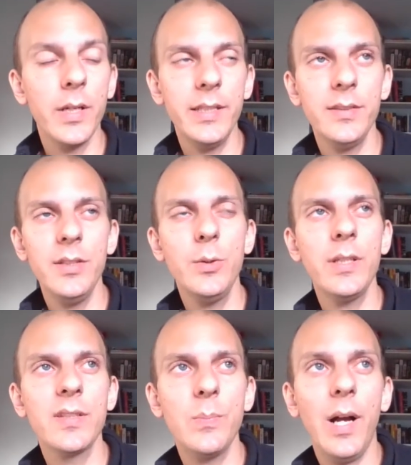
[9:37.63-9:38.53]
And you
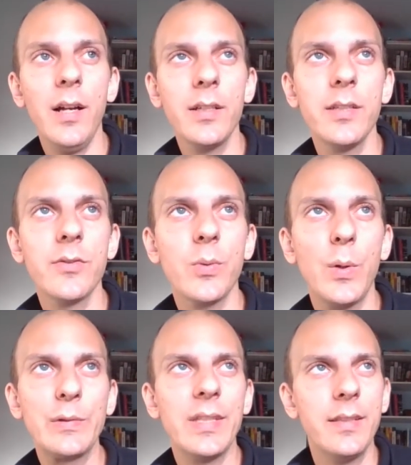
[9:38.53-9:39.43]
can spot a
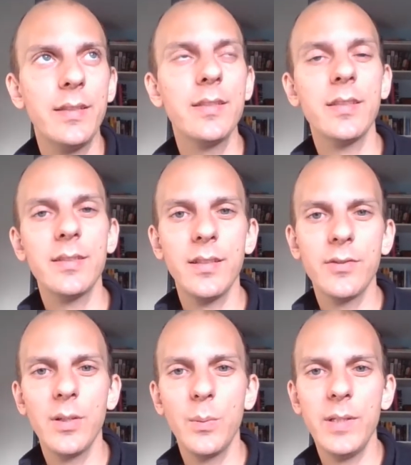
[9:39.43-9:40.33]
control sentence
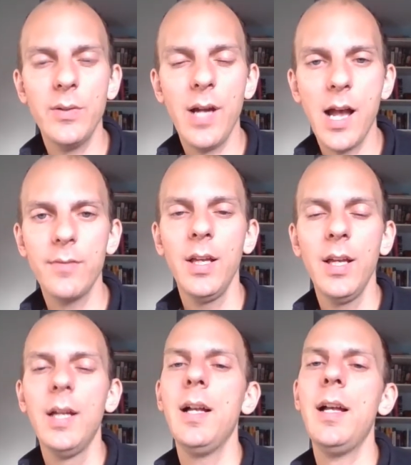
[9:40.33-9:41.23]
essentially when you have
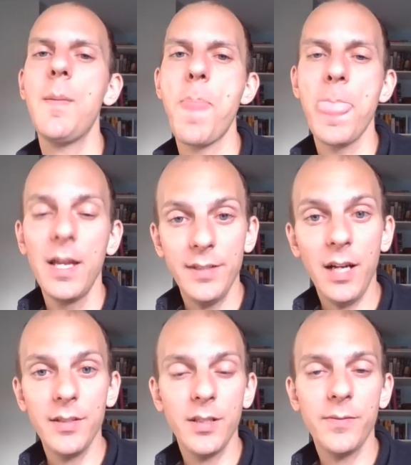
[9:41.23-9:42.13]
um,
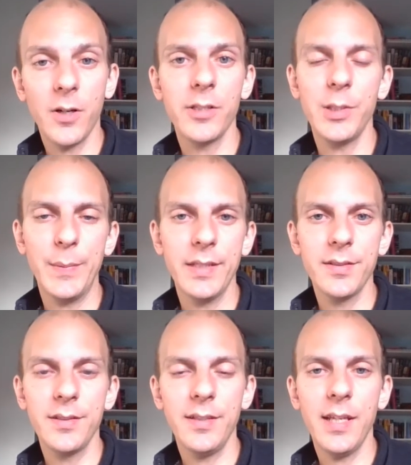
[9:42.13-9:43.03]
not enough
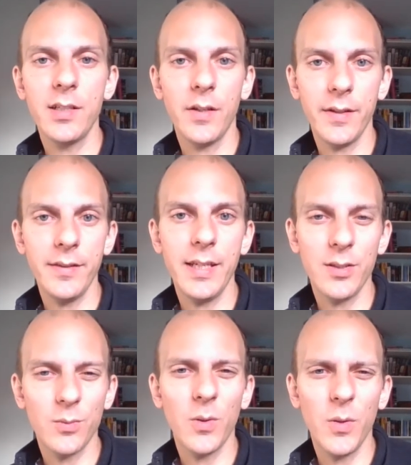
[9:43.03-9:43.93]
arguments to take all the
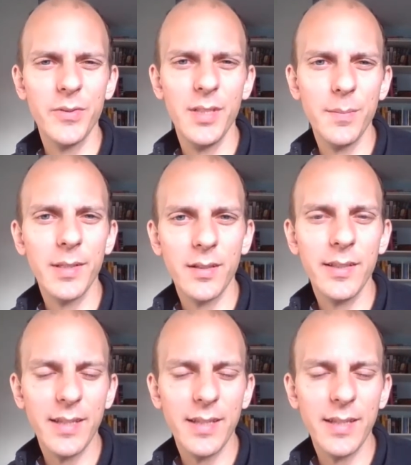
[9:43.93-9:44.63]
theta roles typically.